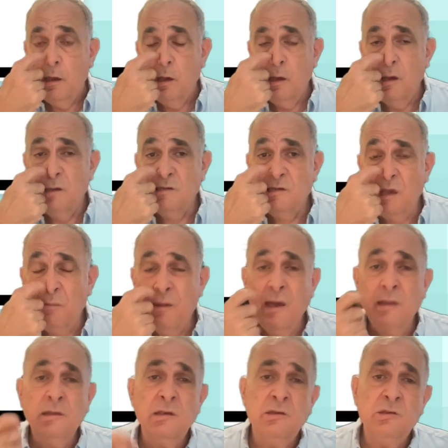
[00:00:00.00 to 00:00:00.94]
They
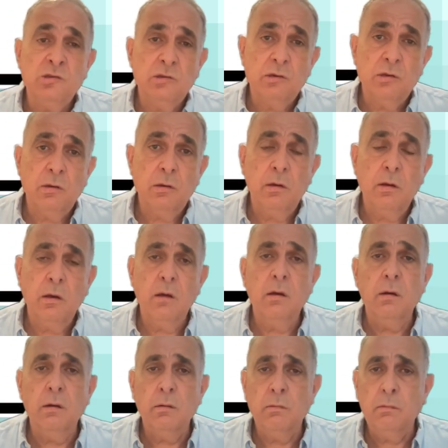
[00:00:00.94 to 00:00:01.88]
manage
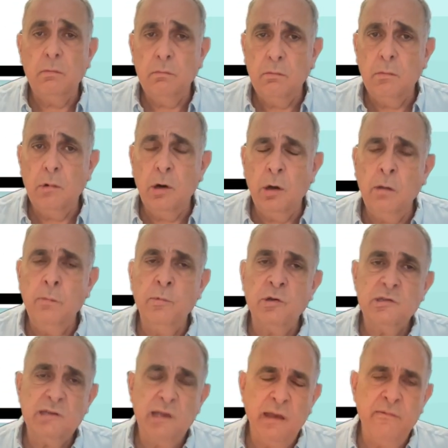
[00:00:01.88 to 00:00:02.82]

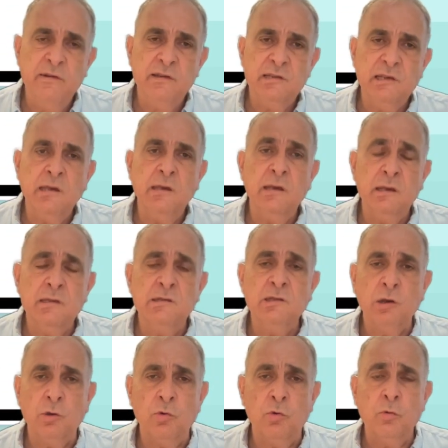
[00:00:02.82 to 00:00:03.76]
almost everything in
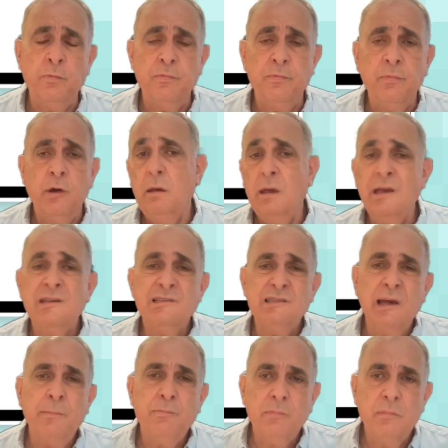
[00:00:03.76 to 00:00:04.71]
the group
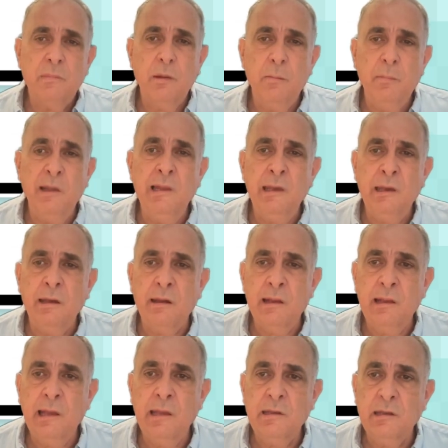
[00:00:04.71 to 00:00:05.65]
except billing
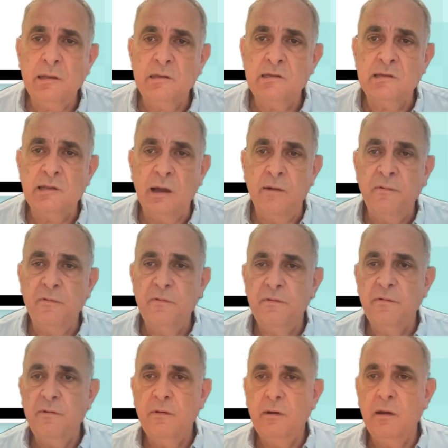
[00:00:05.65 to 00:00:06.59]
related
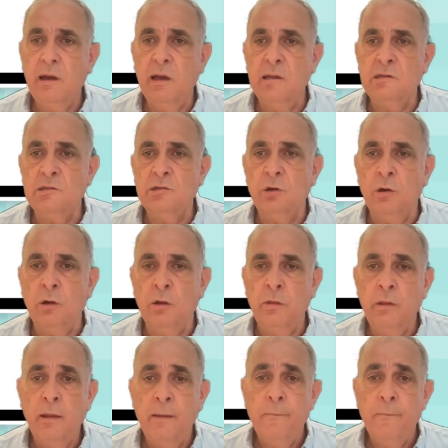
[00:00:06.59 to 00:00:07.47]
stuff and so on.